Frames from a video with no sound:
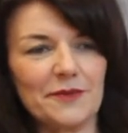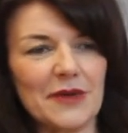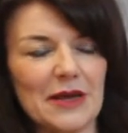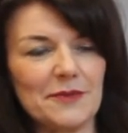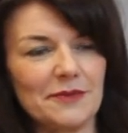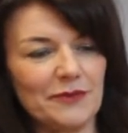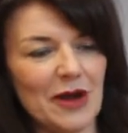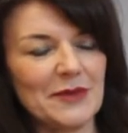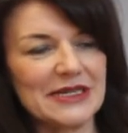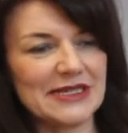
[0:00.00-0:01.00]
uh,
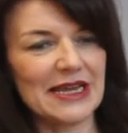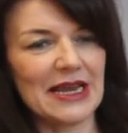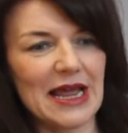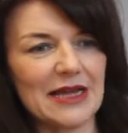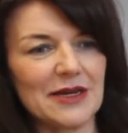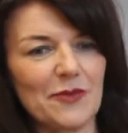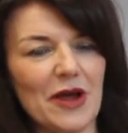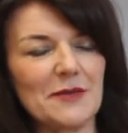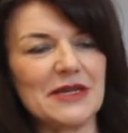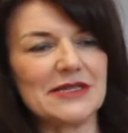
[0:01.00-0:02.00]
Prime Minister Gillard and
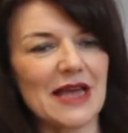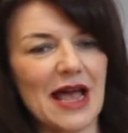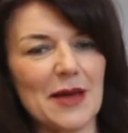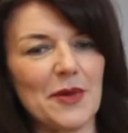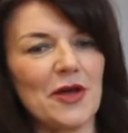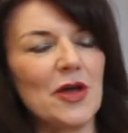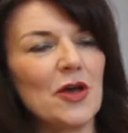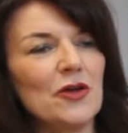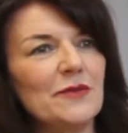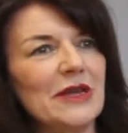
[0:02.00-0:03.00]
Prime Minister Harper,
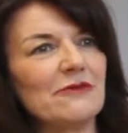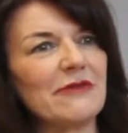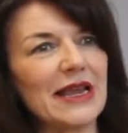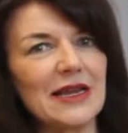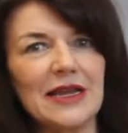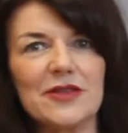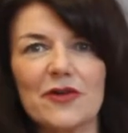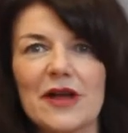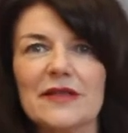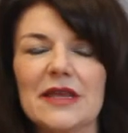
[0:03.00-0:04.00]
who meet regularly
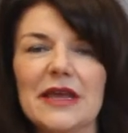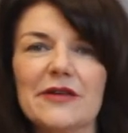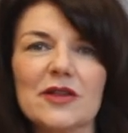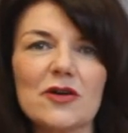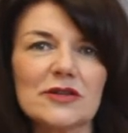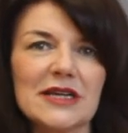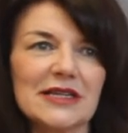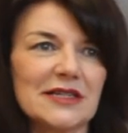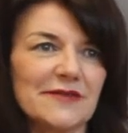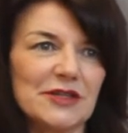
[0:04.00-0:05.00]
throughout the year in the
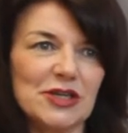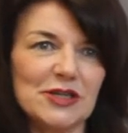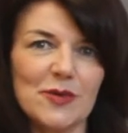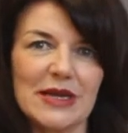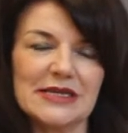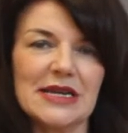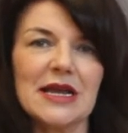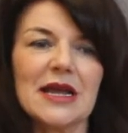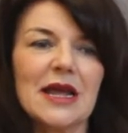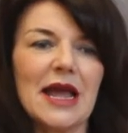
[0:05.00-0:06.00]
context of the G twenty
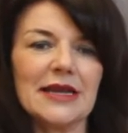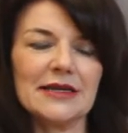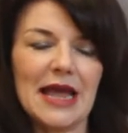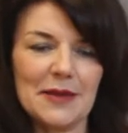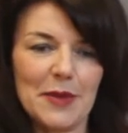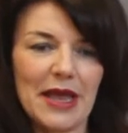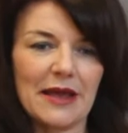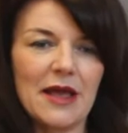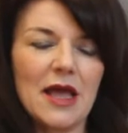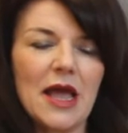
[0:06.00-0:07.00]
and
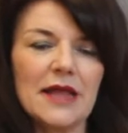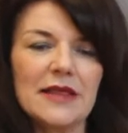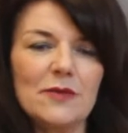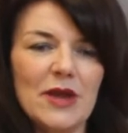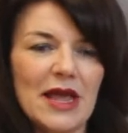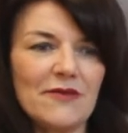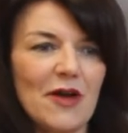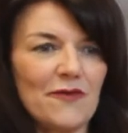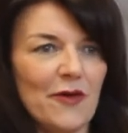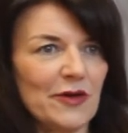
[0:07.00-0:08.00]
APEC. And then we have
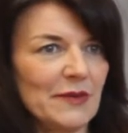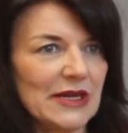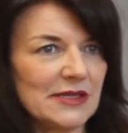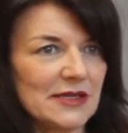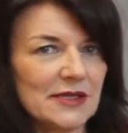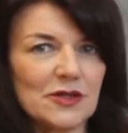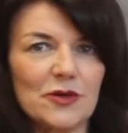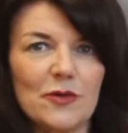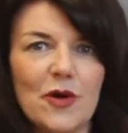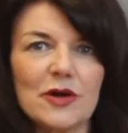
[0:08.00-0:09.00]
our foreign ministers
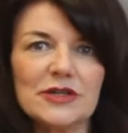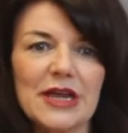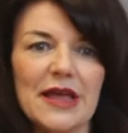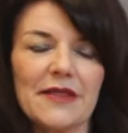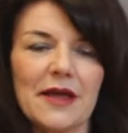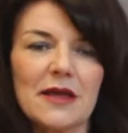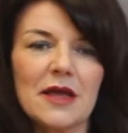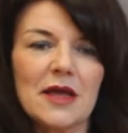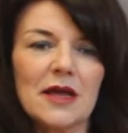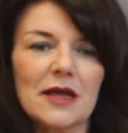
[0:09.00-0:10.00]
who work together
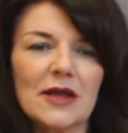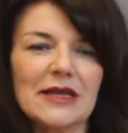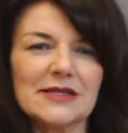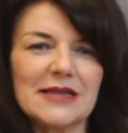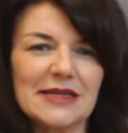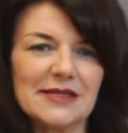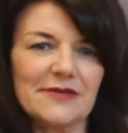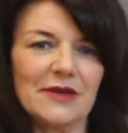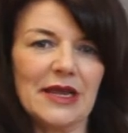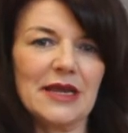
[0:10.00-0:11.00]

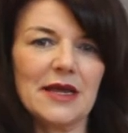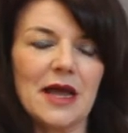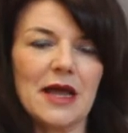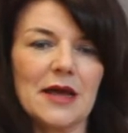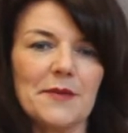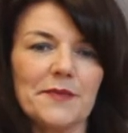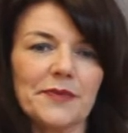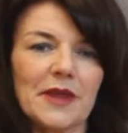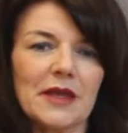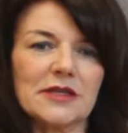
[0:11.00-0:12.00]
extensively, um,
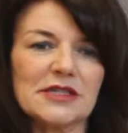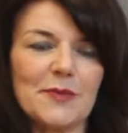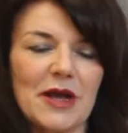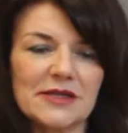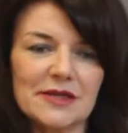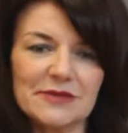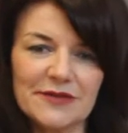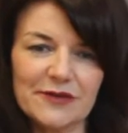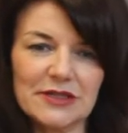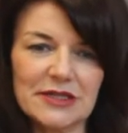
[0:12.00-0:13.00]
despite some
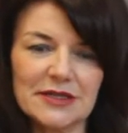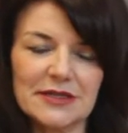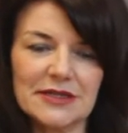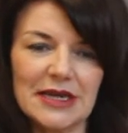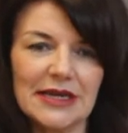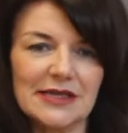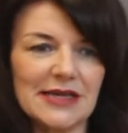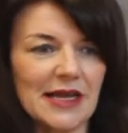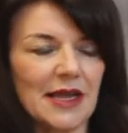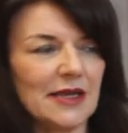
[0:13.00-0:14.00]
differences in
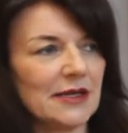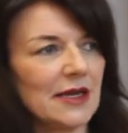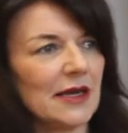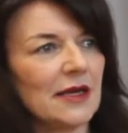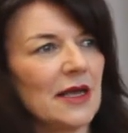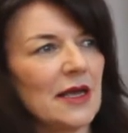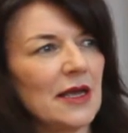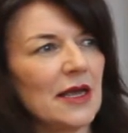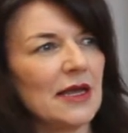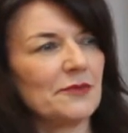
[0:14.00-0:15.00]
in uh,
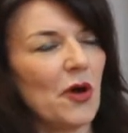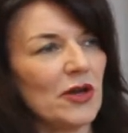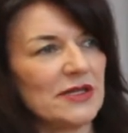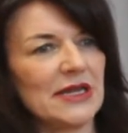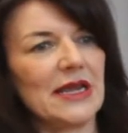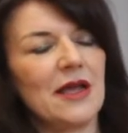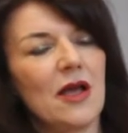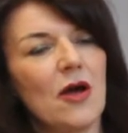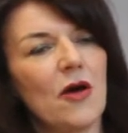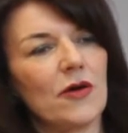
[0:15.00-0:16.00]
in policy
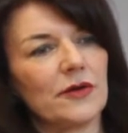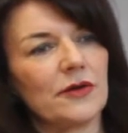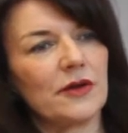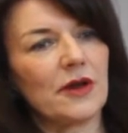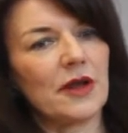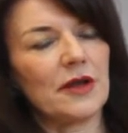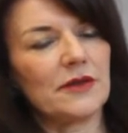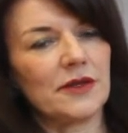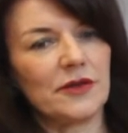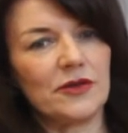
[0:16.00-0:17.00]
on
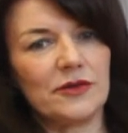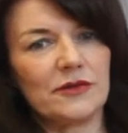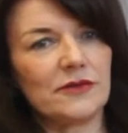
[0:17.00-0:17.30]
the U